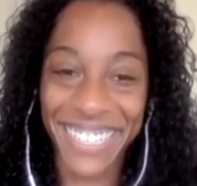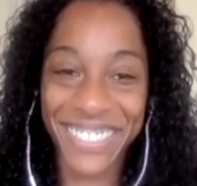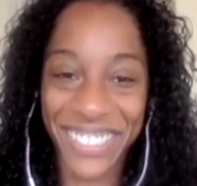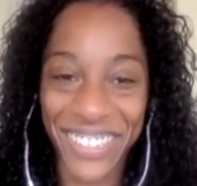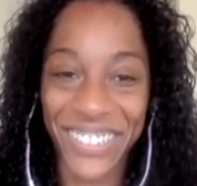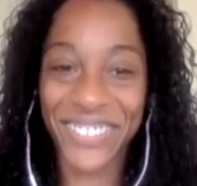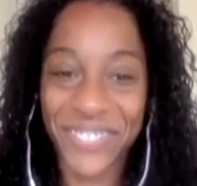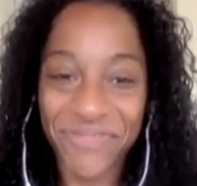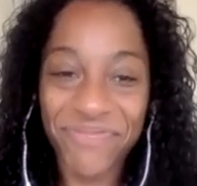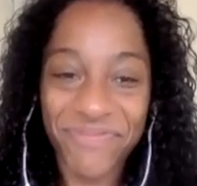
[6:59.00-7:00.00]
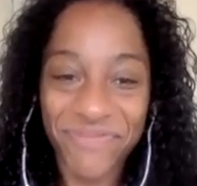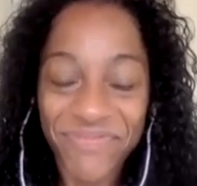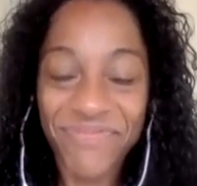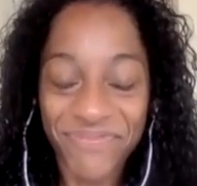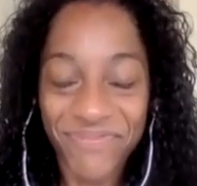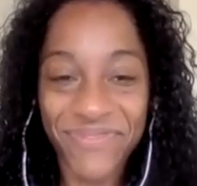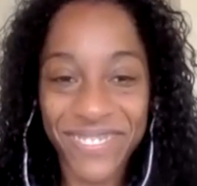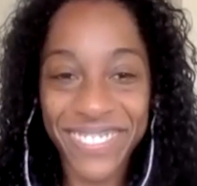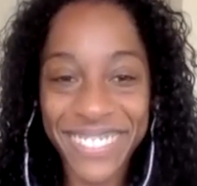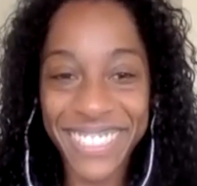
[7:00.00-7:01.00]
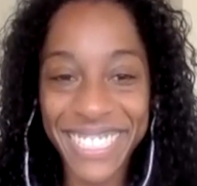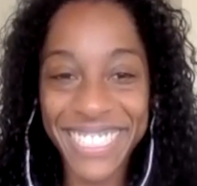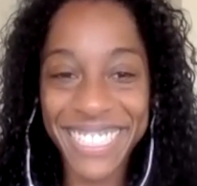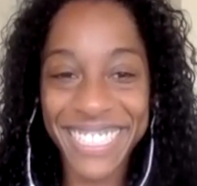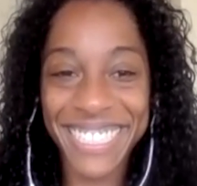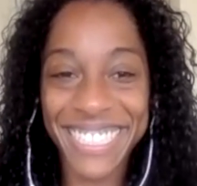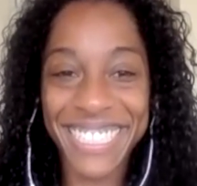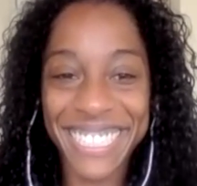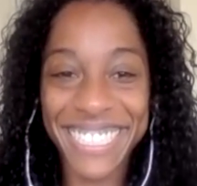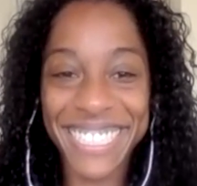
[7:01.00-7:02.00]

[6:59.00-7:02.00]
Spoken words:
Um, that's really, really cool.